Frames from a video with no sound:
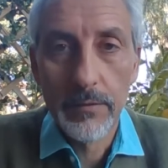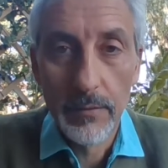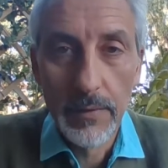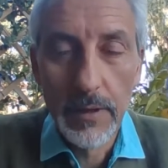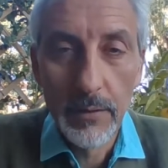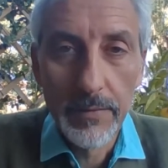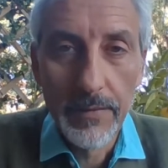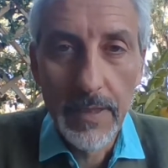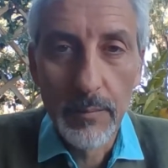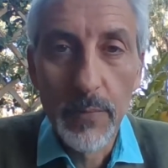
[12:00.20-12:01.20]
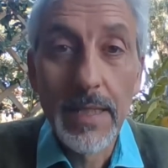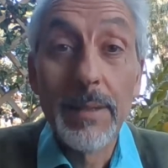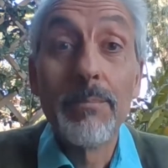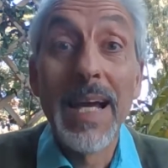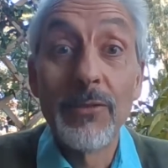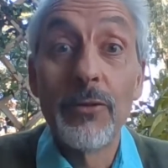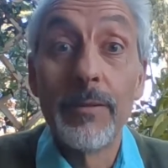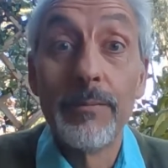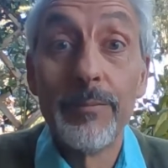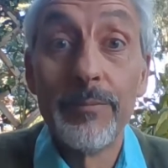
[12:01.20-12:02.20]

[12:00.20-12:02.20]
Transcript: so we know it's there, but imagine